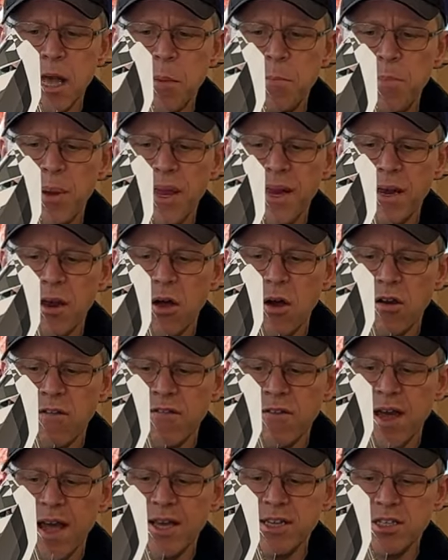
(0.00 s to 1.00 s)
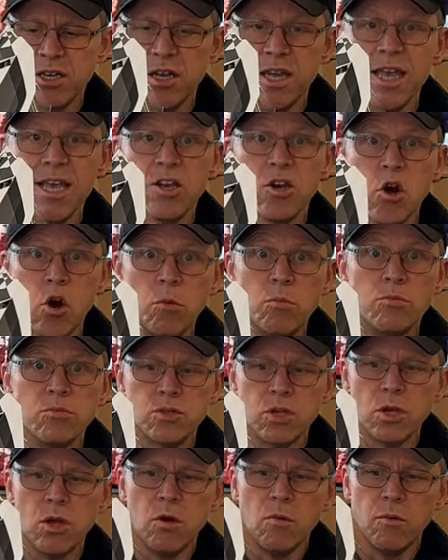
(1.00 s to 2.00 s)
a pin lock visor. It comes
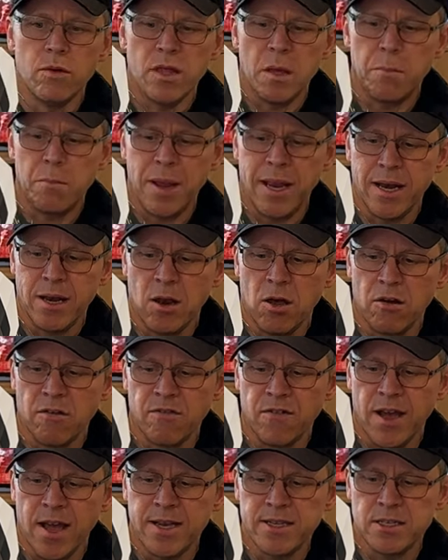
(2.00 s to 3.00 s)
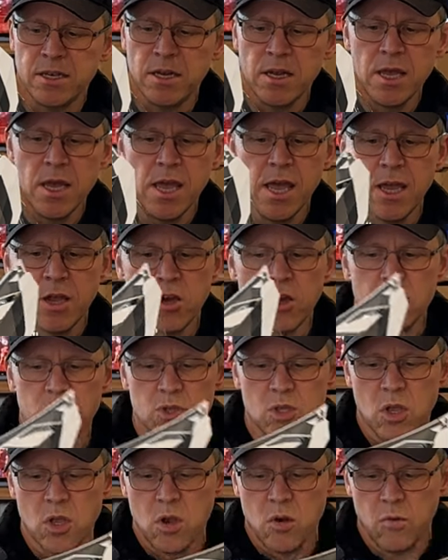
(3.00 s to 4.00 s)
with a pin lock visor. It
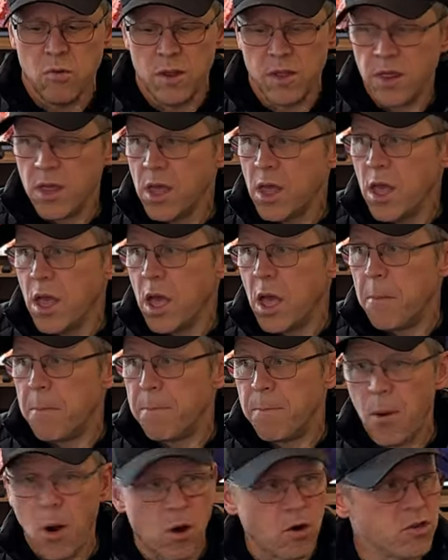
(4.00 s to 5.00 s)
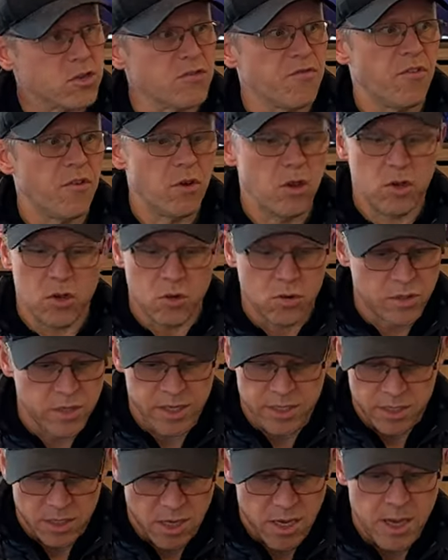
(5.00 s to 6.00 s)
comes with a box full of
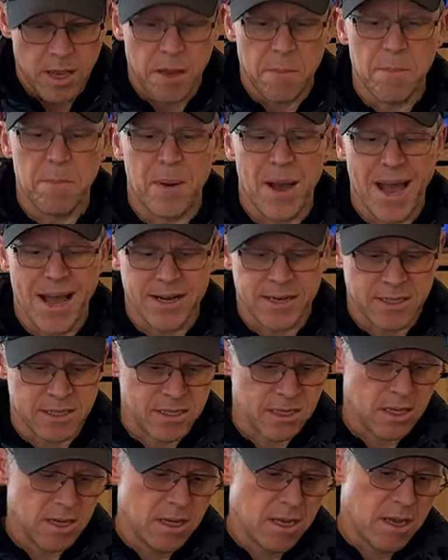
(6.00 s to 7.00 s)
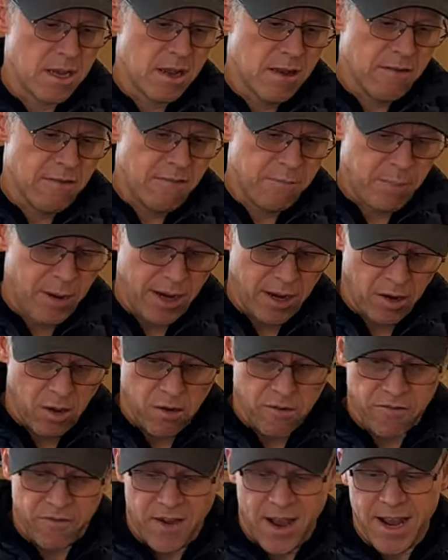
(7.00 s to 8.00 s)
goodies, bags, pin lock
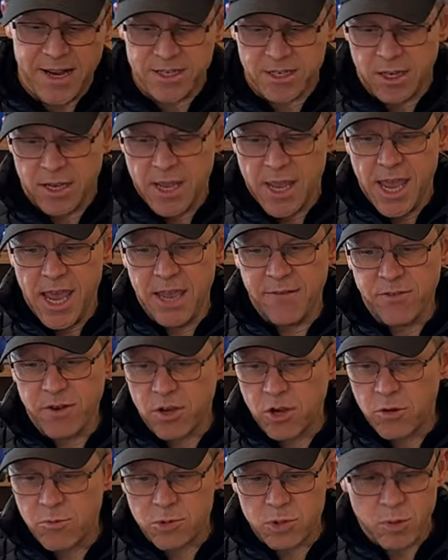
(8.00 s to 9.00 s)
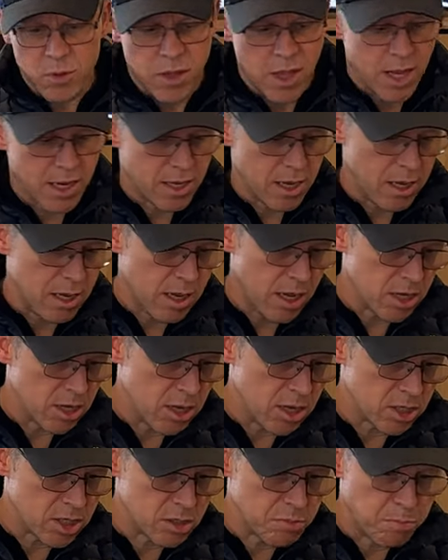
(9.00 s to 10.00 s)
visor. It even comes with like
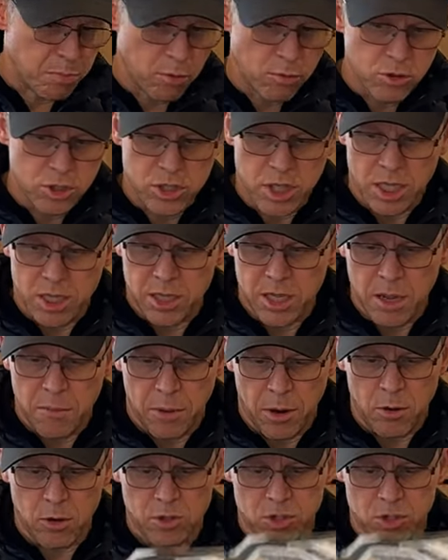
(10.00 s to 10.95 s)
a sponge thing that you blow